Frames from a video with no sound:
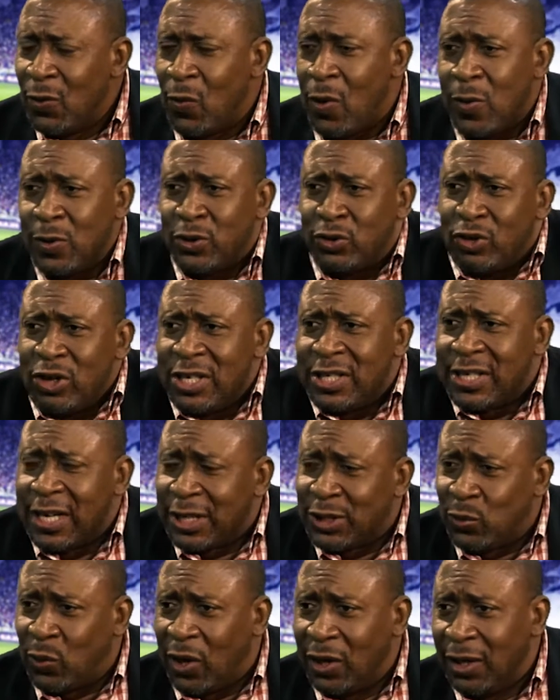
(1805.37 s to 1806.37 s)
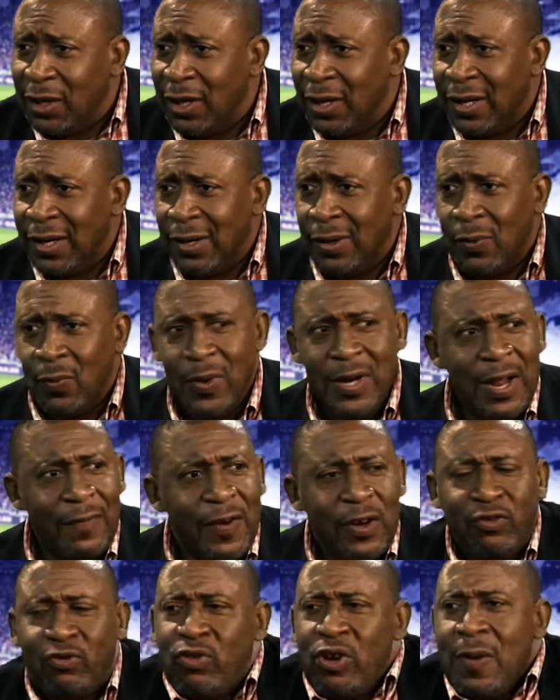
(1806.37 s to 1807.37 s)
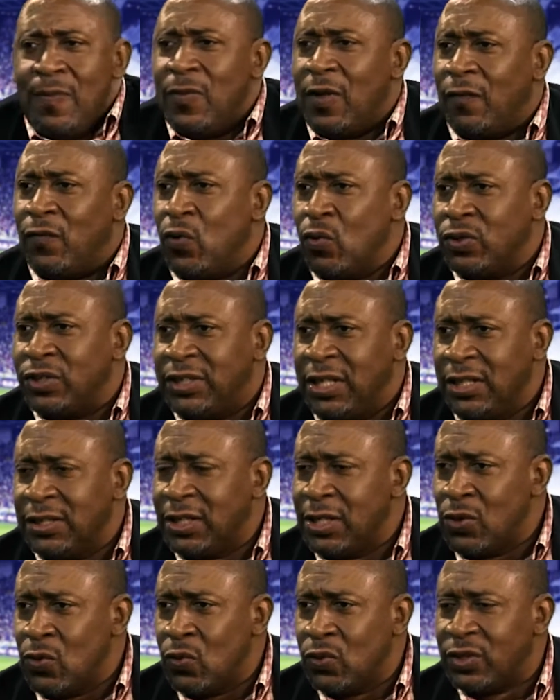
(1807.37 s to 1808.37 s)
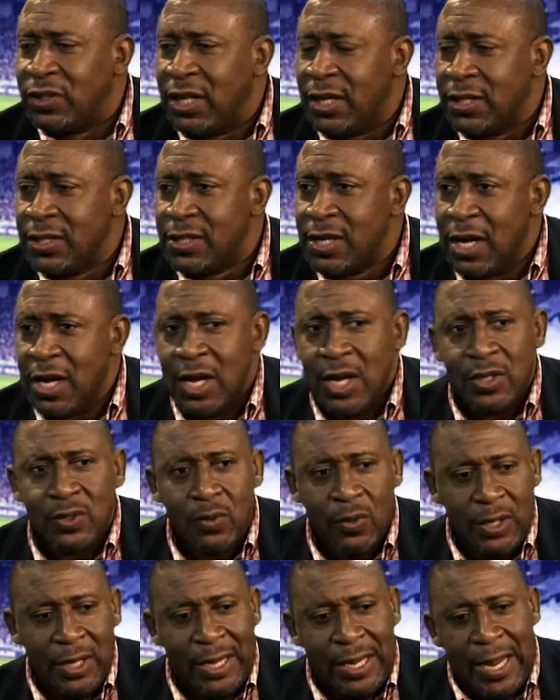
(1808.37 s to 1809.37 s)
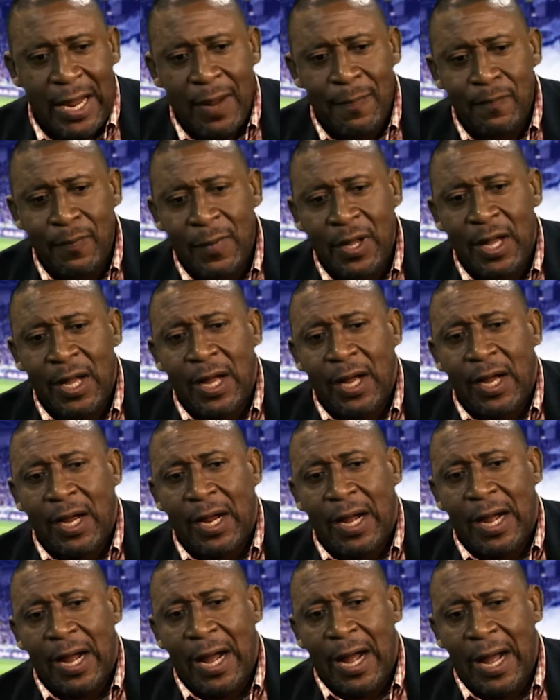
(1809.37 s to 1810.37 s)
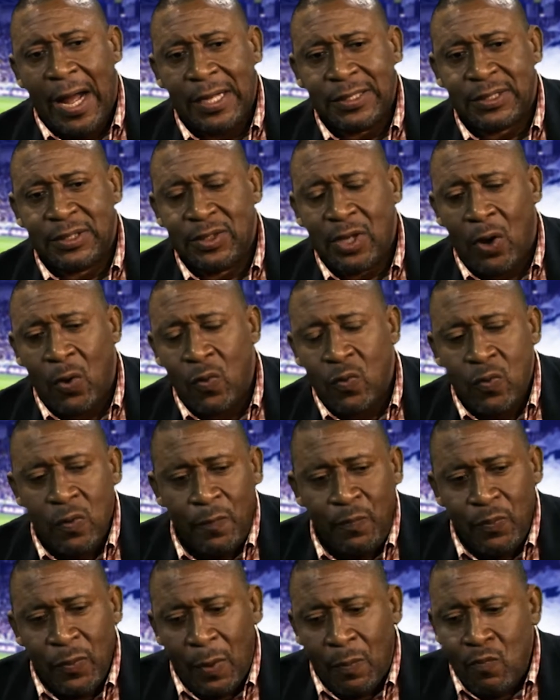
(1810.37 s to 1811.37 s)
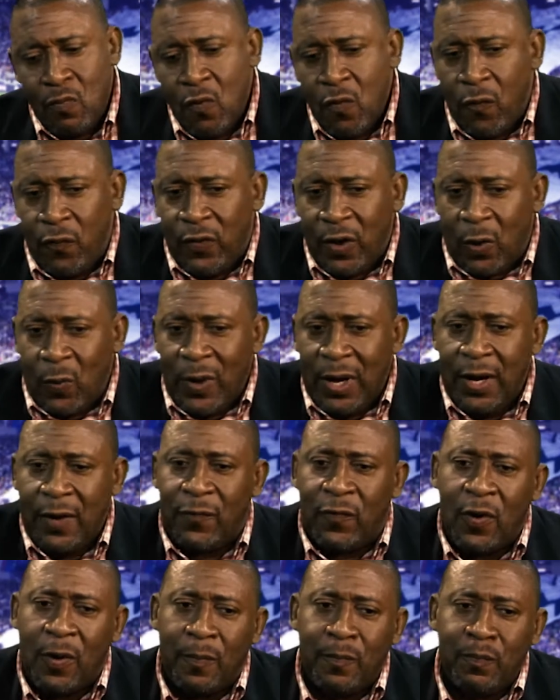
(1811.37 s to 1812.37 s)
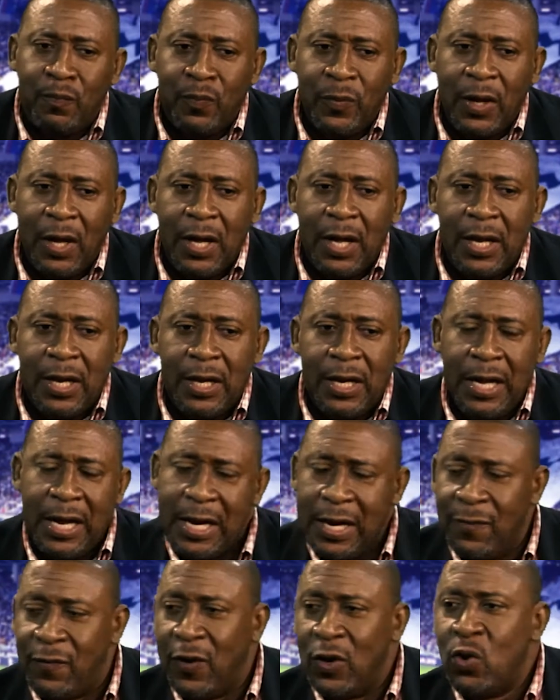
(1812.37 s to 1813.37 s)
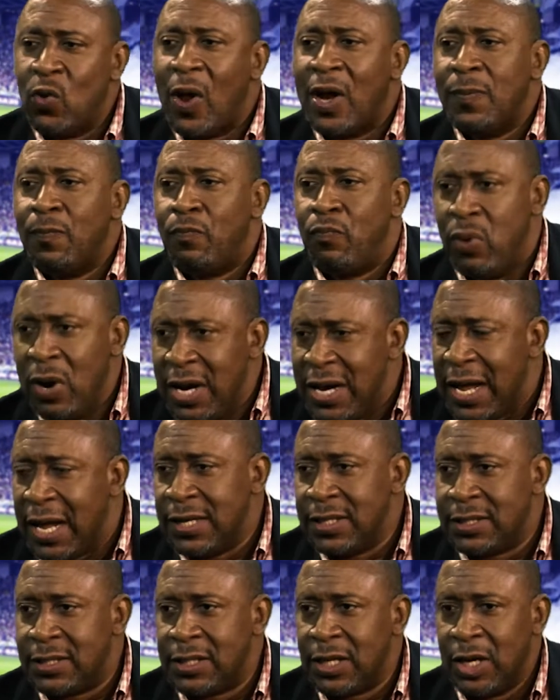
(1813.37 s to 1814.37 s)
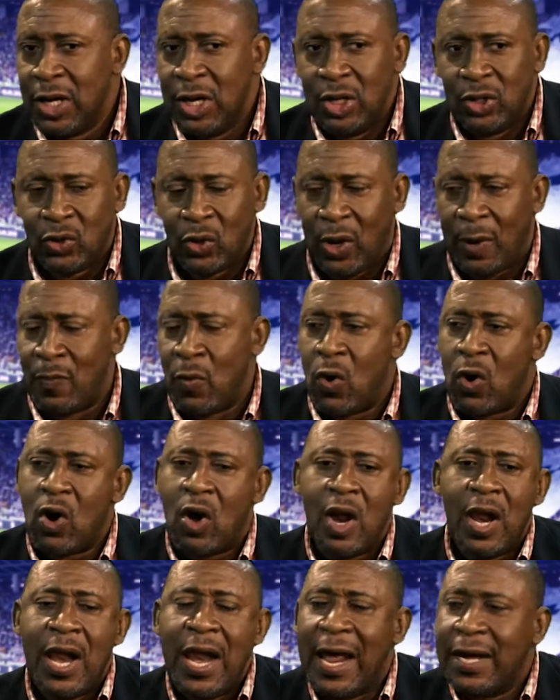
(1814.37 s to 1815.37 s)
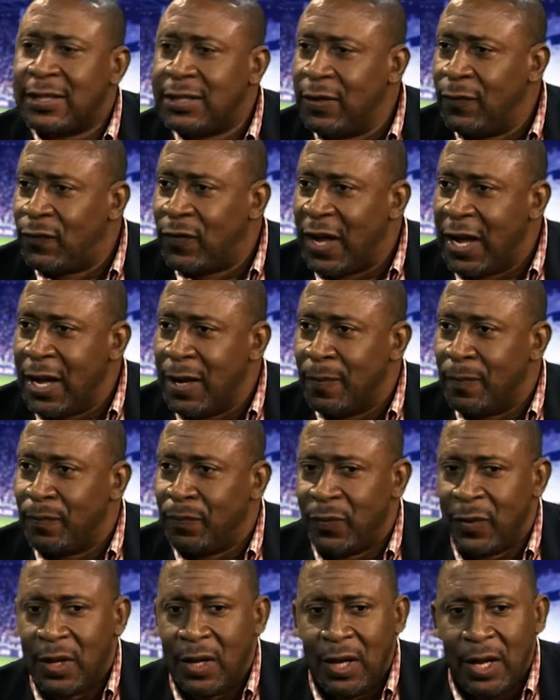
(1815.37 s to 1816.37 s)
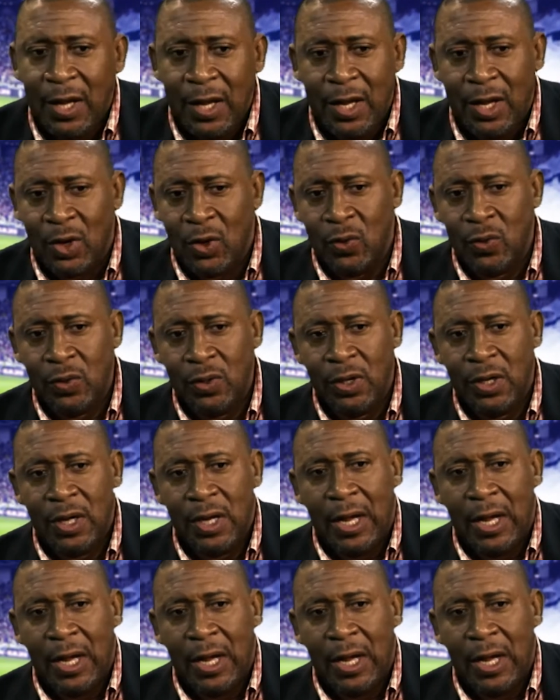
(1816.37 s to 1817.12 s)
What was 3-6-1? We never dreamed of those things in those days. So the game has now moved away from the individual brilliance to a more collective game, you know.